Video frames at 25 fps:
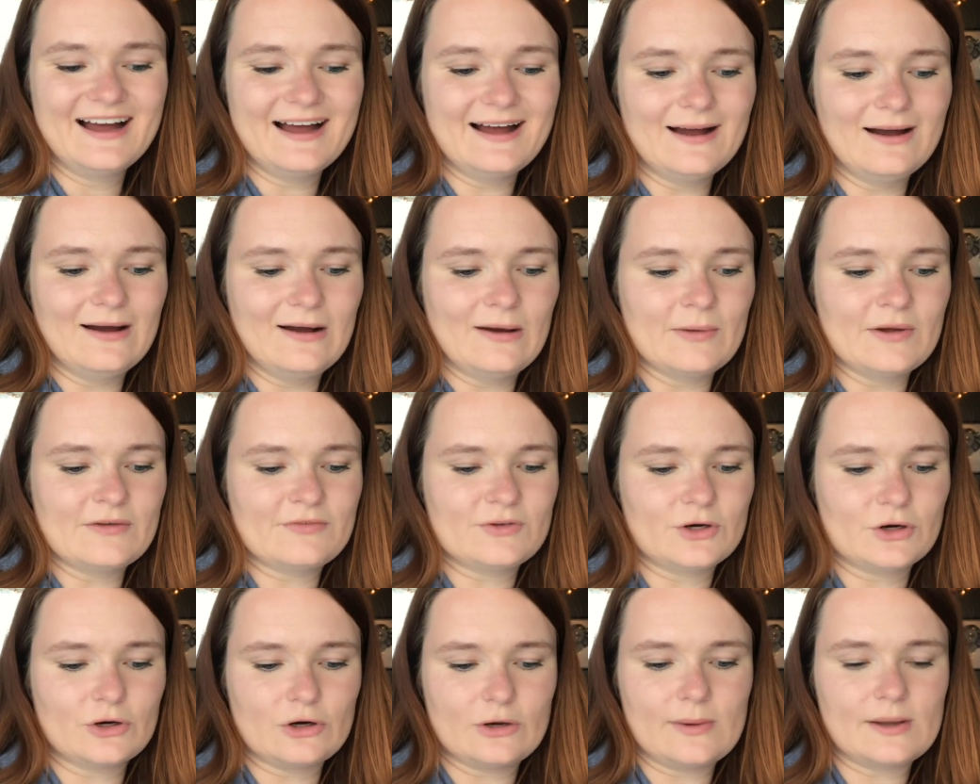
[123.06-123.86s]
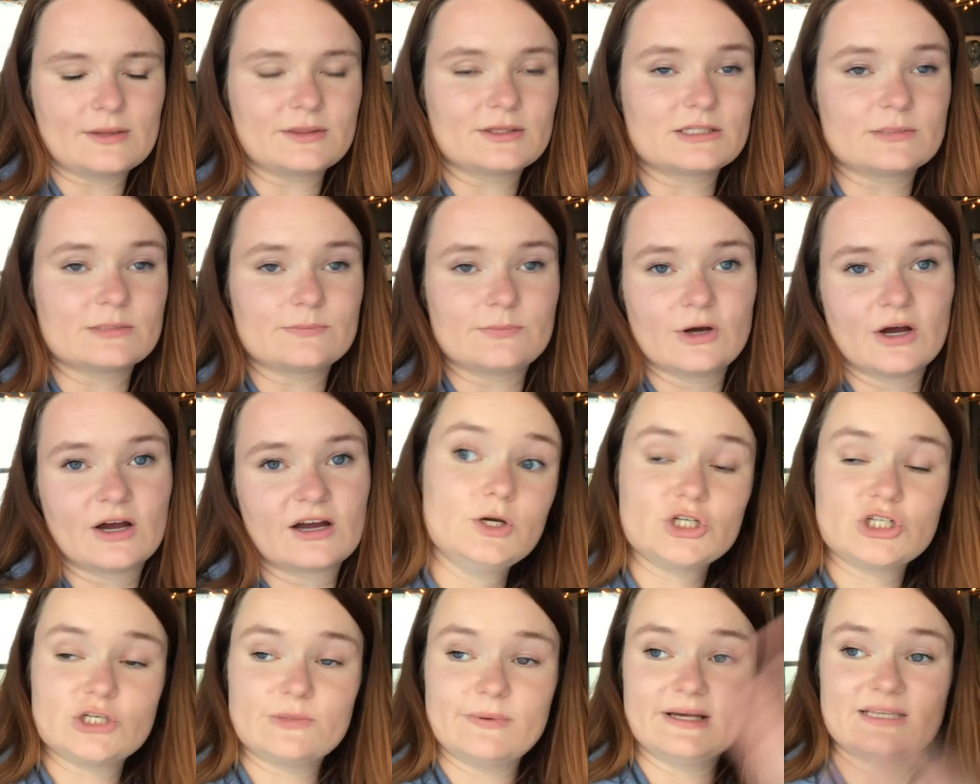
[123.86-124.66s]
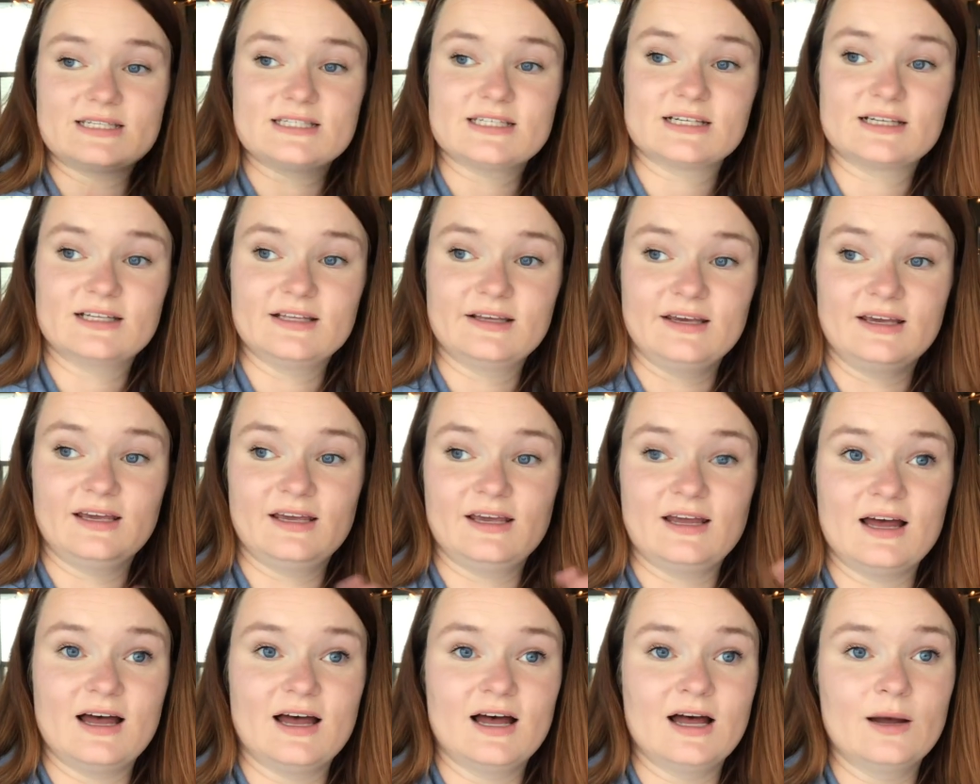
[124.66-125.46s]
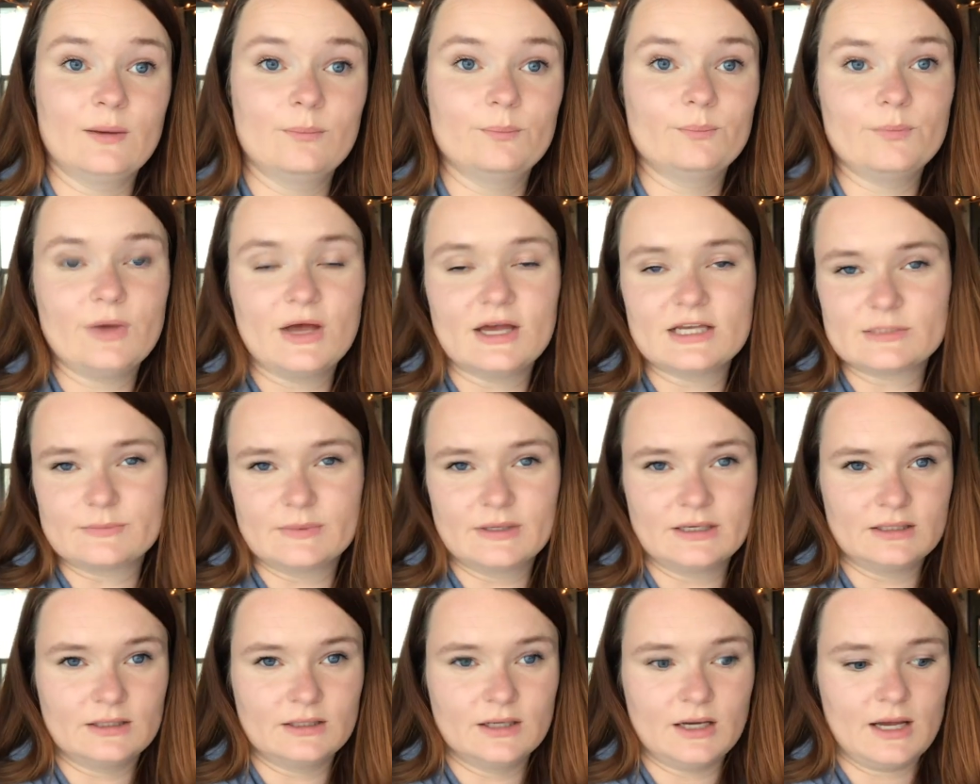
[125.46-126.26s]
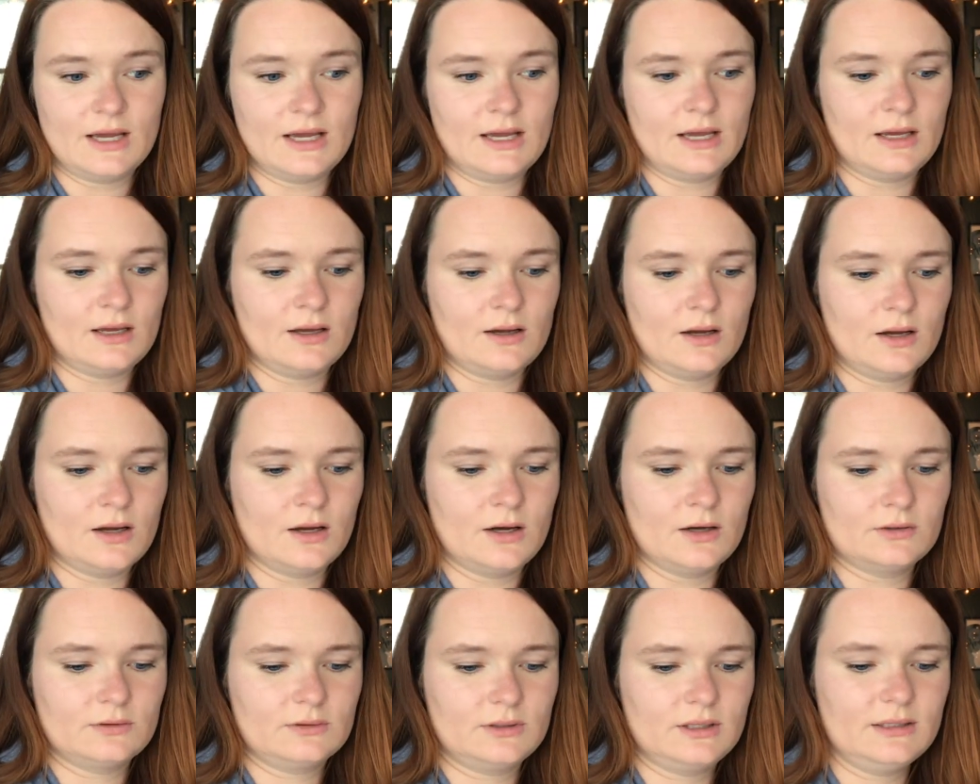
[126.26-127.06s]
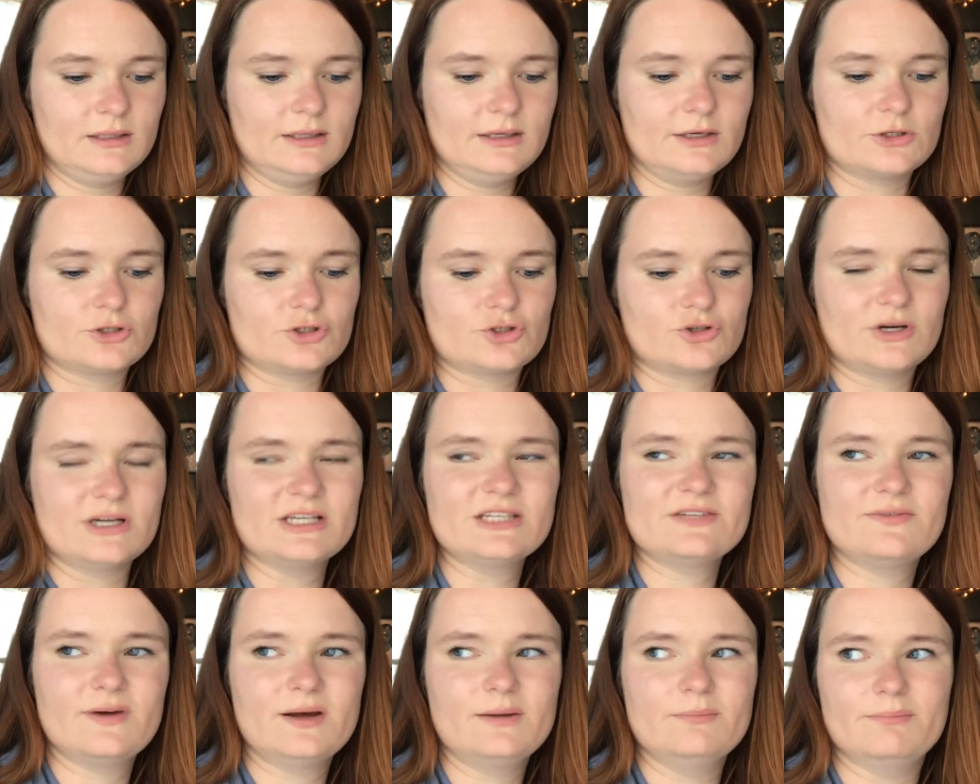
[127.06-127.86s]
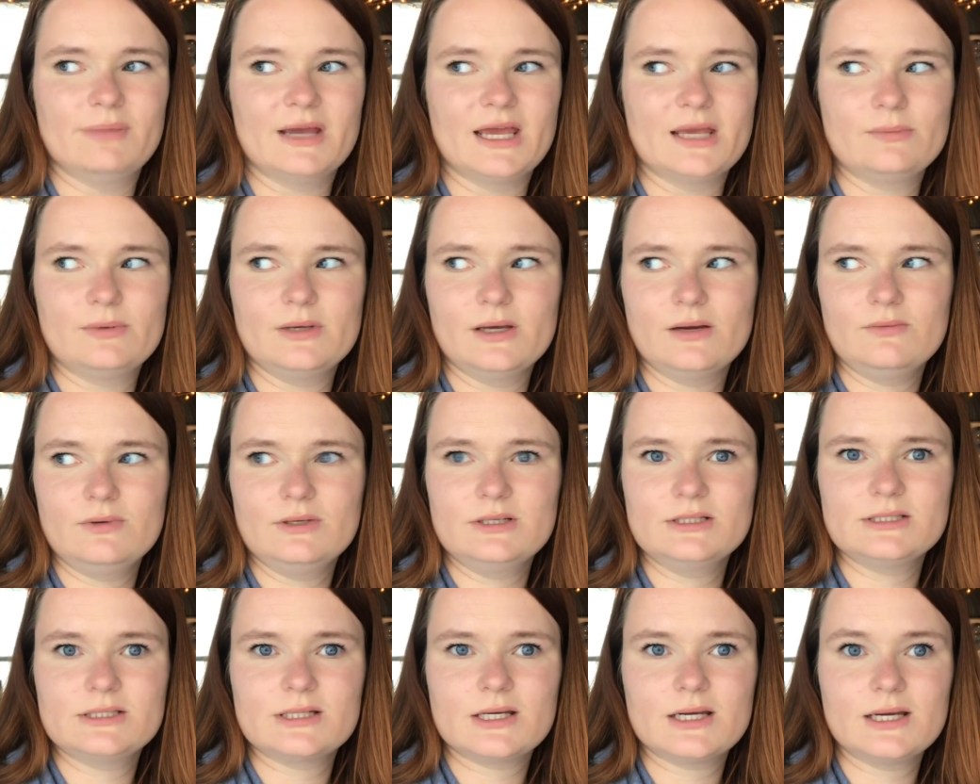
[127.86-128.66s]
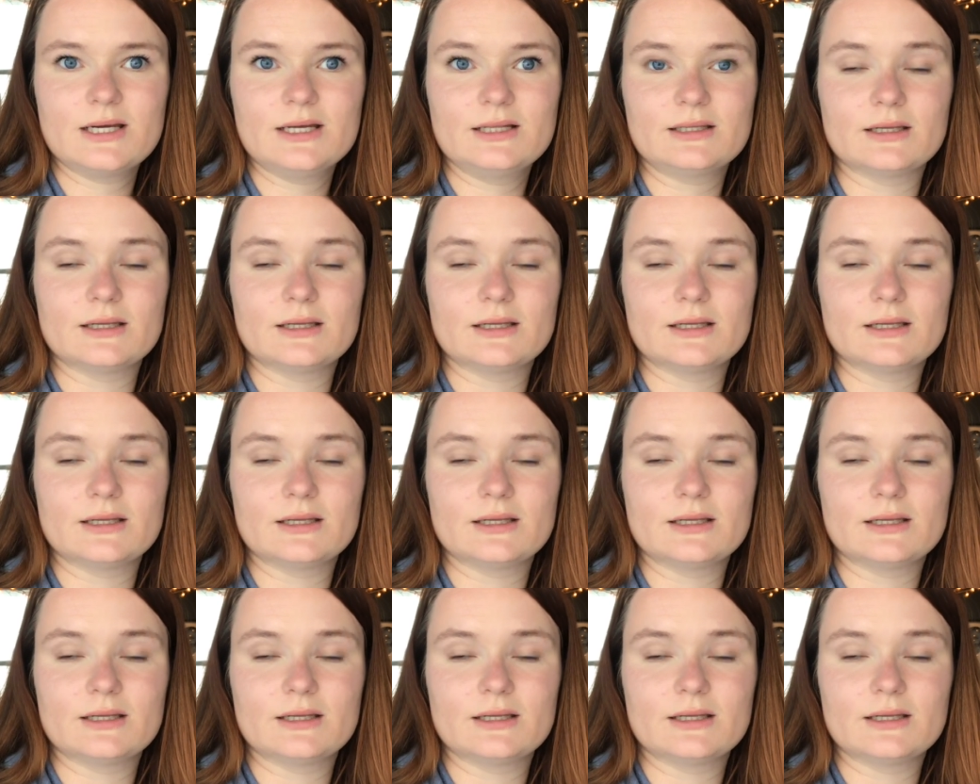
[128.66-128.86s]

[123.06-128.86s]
Um, if you don't know about this book, she basically um, has been a uh, kind of like a trust fund baby, I want to say.